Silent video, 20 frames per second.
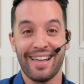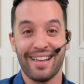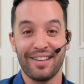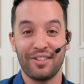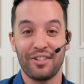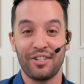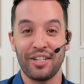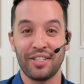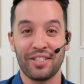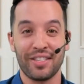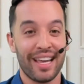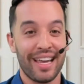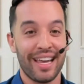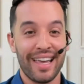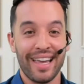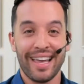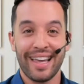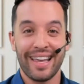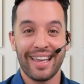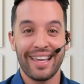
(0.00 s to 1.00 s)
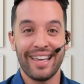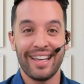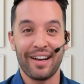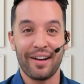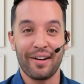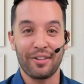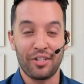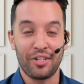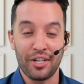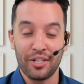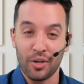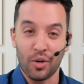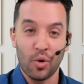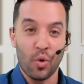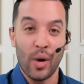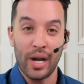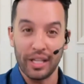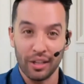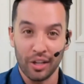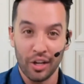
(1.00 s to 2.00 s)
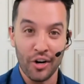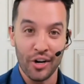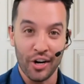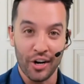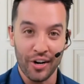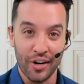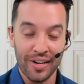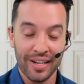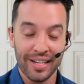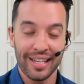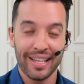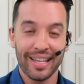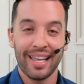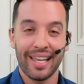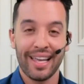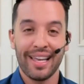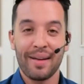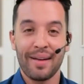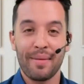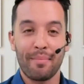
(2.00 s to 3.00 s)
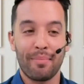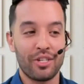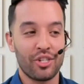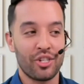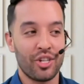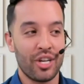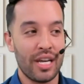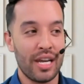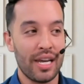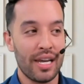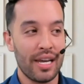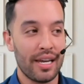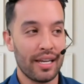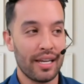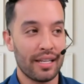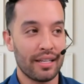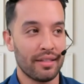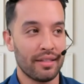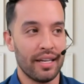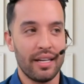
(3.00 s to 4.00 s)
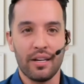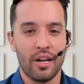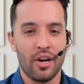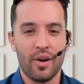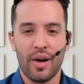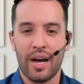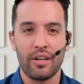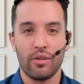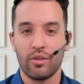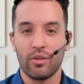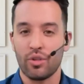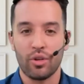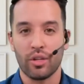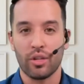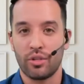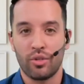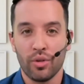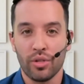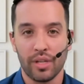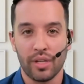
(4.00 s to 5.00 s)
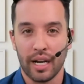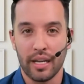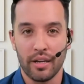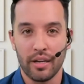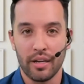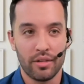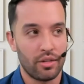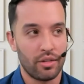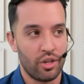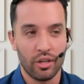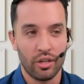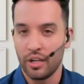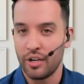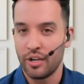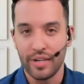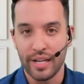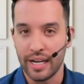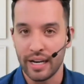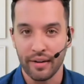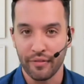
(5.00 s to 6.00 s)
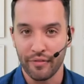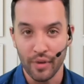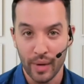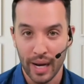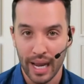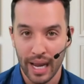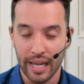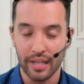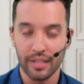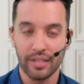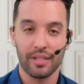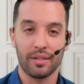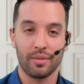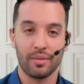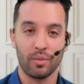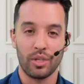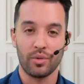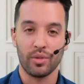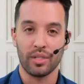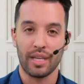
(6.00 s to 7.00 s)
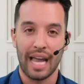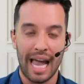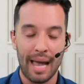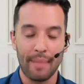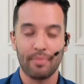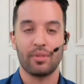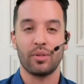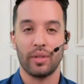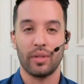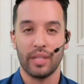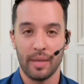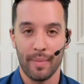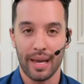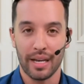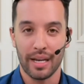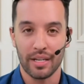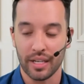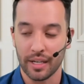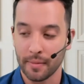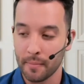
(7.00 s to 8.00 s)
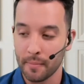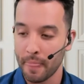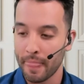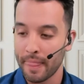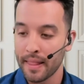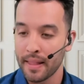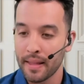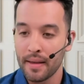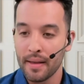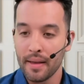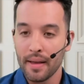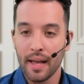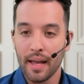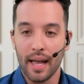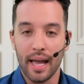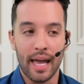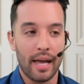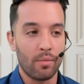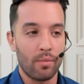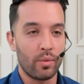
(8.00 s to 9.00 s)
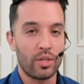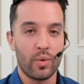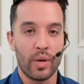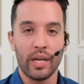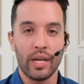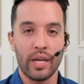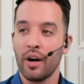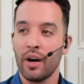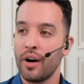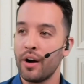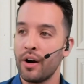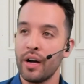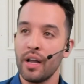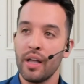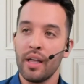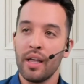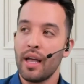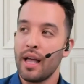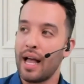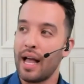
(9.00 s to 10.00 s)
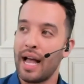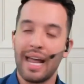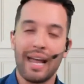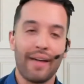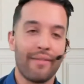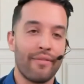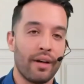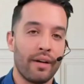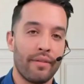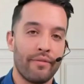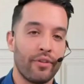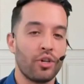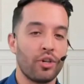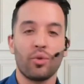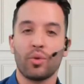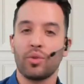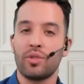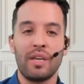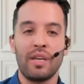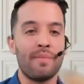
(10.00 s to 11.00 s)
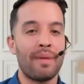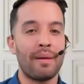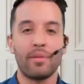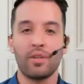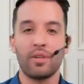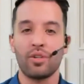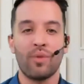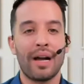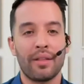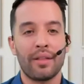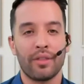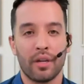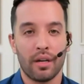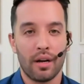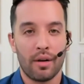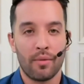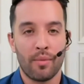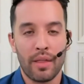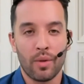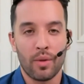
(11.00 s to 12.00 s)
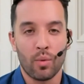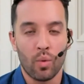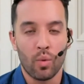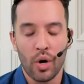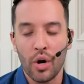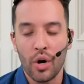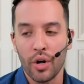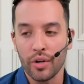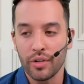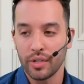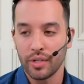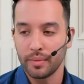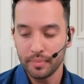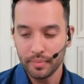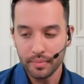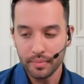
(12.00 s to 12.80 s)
She's a quick learner. But she didn't know how to use all the tools that I use. She learned it in a few days, which was absolutely amazing. And between her, I have virtual team members around the world.